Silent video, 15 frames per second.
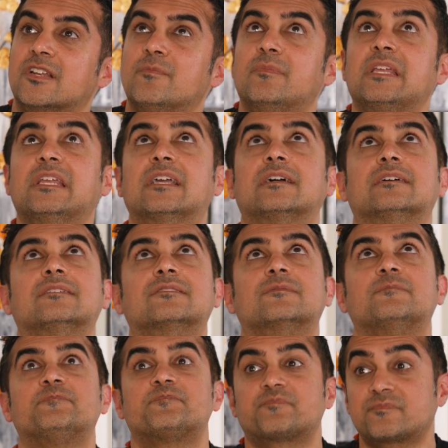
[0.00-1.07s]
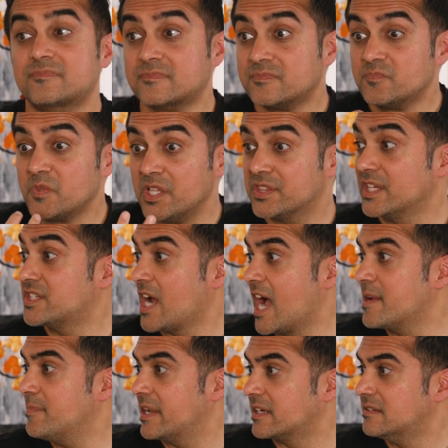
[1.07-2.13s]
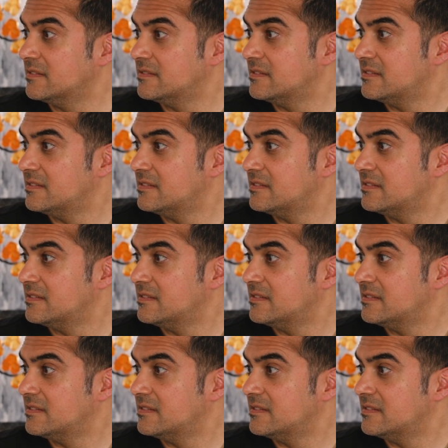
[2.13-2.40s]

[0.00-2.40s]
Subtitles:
to me is the timing.